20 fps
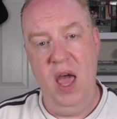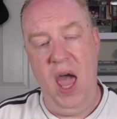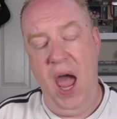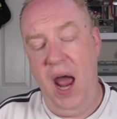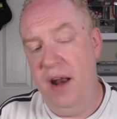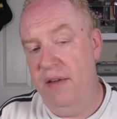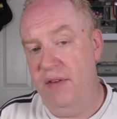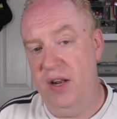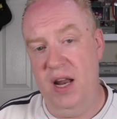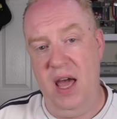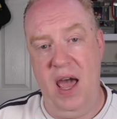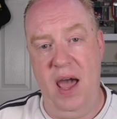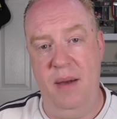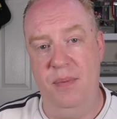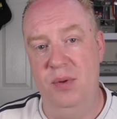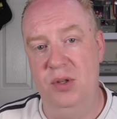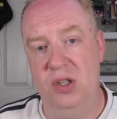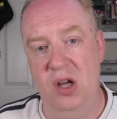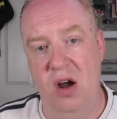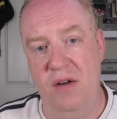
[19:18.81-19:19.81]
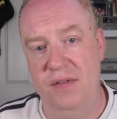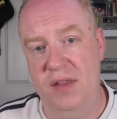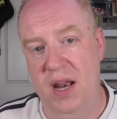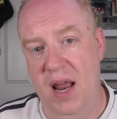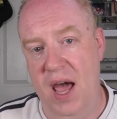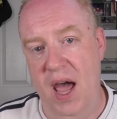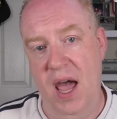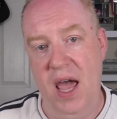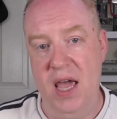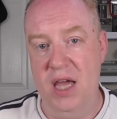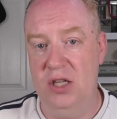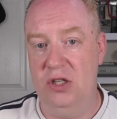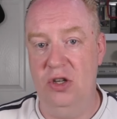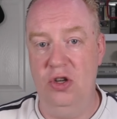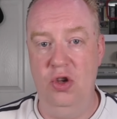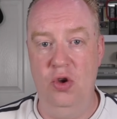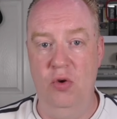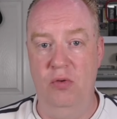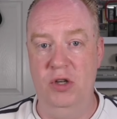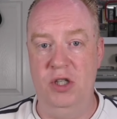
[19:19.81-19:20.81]
anything that happens after that
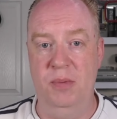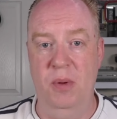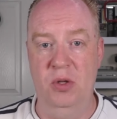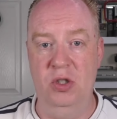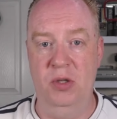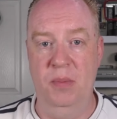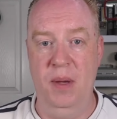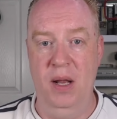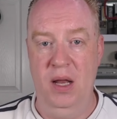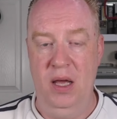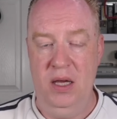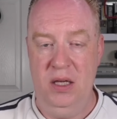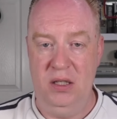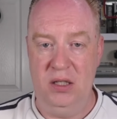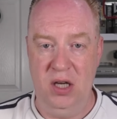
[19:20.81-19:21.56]
isn't your responsibility.